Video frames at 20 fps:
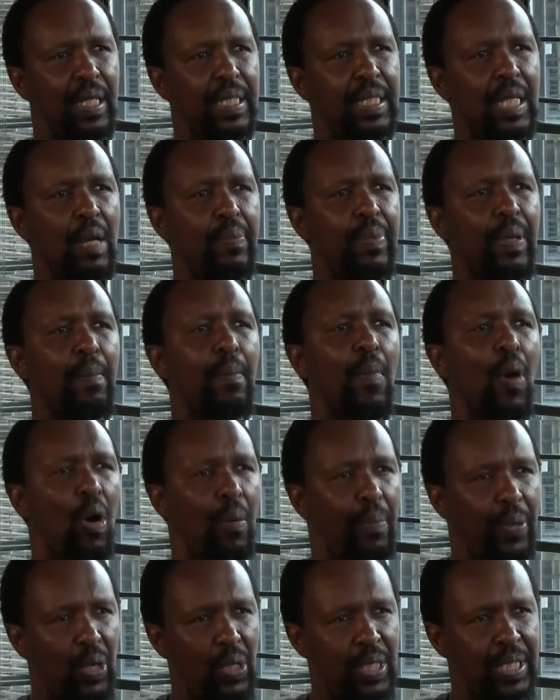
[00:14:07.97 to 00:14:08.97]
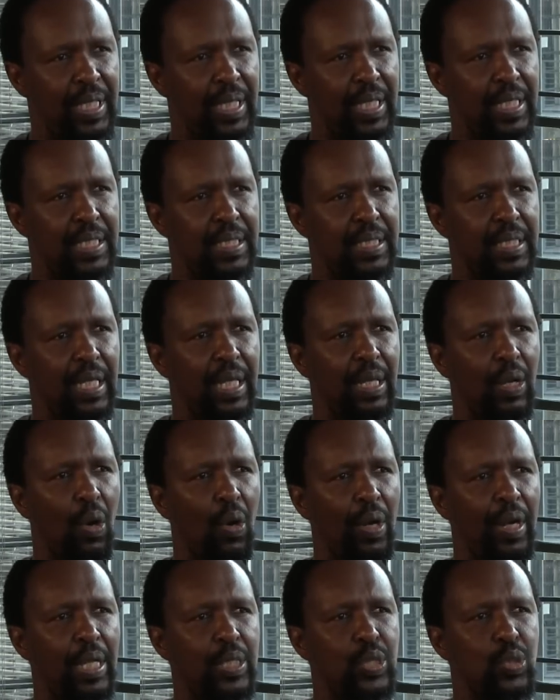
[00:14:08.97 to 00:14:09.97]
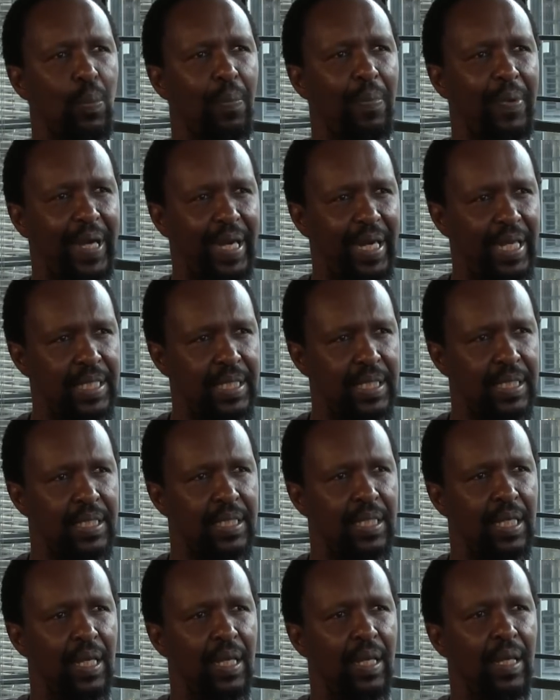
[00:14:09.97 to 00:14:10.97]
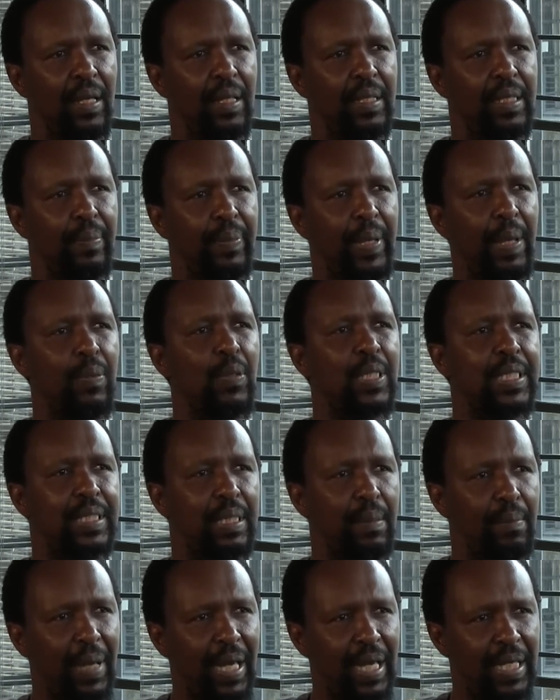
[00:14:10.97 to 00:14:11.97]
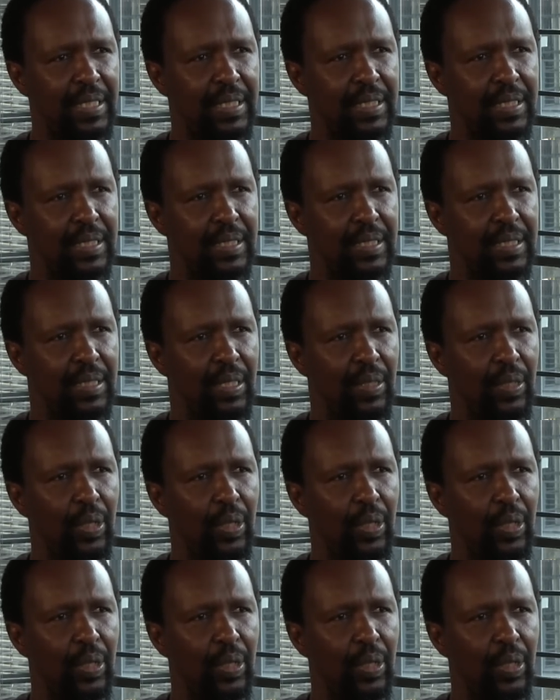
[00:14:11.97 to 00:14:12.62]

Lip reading: there'll be more protests in order to press the people's demands,